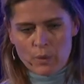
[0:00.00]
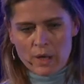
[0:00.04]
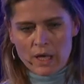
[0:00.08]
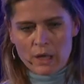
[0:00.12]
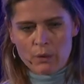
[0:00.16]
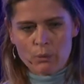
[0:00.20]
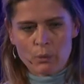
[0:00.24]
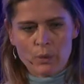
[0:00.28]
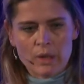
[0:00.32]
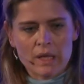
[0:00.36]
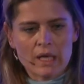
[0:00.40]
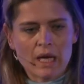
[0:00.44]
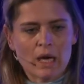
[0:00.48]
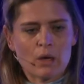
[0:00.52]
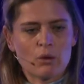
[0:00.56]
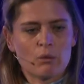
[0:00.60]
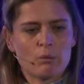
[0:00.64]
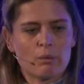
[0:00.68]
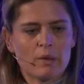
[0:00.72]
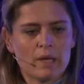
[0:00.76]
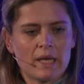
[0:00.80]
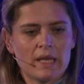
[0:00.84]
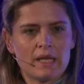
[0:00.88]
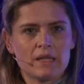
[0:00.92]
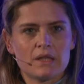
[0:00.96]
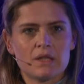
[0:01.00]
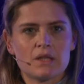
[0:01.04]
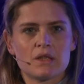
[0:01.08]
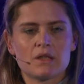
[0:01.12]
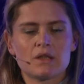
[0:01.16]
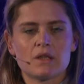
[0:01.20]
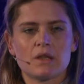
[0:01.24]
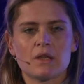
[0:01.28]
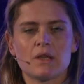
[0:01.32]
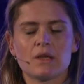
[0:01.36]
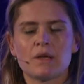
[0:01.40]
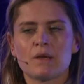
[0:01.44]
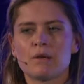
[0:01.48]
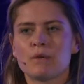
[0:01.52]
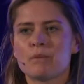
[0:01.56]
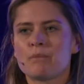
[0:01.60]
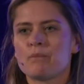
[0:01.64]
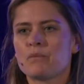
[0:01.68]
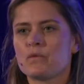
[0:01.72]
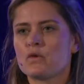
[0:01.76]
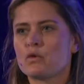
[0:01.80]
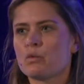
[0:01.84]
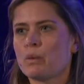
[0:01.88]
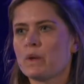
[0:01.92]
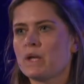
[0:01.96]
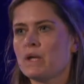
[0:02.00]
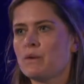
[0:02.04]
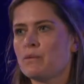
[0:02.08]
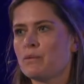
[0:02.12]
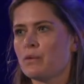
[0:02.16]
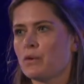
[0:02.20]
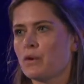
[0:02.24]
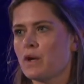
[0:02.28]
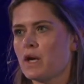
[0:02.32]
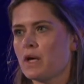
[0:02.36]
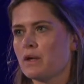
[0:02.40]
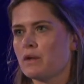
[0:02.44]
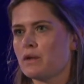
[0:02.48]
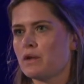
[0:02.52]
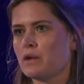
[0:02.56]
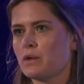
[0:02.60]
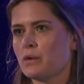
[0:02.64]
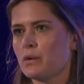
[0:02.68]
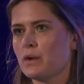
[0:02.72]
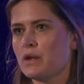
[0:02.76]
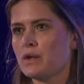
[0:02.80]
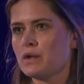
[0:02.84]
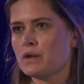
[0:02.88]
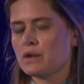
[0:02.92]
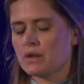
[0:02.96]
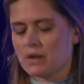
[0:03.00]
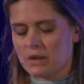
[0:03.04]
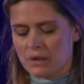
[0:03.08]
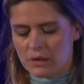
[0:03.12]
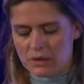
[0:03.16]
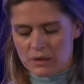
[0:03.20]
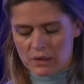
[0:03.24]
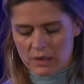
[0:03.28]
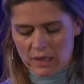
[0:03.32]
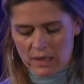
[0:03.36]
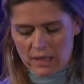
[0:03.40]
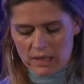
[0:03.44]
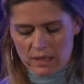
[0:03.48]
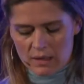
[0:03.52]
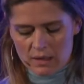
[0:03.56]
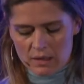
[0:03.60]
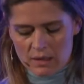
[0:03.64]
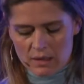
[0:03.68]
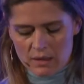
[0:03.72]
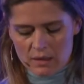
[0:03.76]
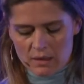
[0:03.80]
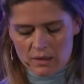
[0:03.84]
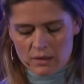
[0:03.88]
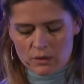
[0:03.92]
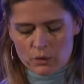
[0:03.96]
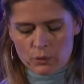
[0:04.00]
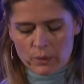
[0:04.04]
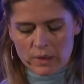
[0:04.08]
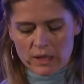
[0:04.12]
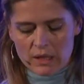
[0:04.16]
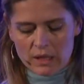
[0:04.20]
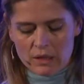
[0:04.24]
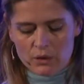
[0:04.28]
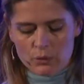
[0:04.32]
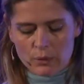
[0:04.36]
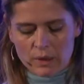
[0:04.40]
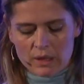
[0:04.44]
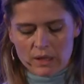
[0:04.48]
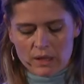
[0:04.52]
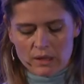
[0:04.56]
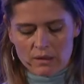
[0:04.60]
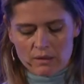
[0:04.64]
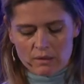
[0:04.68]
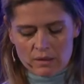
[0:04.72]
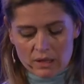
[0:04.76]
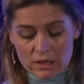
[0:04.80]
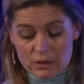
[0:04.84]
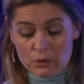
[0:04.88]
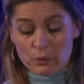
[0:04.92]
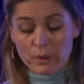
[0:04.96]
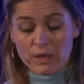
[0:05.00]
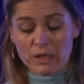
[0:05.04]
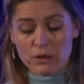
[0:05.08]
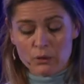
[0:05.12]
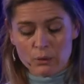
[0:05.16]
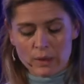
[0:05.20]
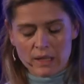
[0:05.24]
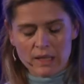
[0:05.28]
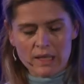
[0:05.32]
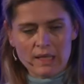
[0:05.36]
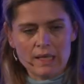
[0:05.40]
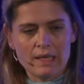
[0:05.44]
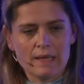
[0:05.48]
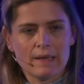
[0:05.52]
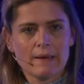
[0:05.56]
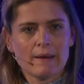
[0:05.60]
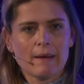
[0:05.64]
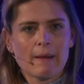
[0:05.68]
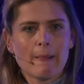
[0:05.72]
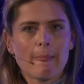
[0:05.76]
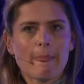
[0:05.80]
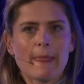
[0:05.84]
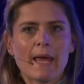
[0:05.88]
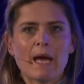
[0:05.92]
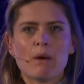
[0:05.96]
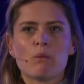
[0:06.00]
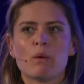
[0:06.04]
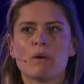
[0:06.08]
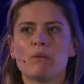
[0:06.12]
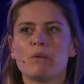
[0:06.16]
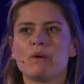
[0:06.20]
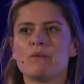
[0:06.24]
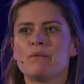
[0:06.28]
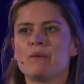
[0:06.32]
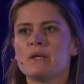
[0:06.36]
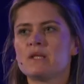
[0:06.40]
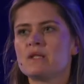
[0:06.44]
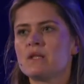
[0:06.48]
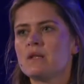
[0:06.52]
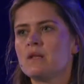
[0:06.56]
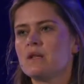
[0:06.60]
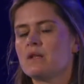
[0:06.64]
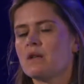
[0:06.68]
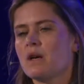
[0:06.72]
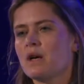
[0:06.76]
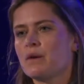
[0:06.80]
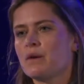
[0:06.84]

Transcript: where we outplaced 2,400 oysters in 2020. And when we visited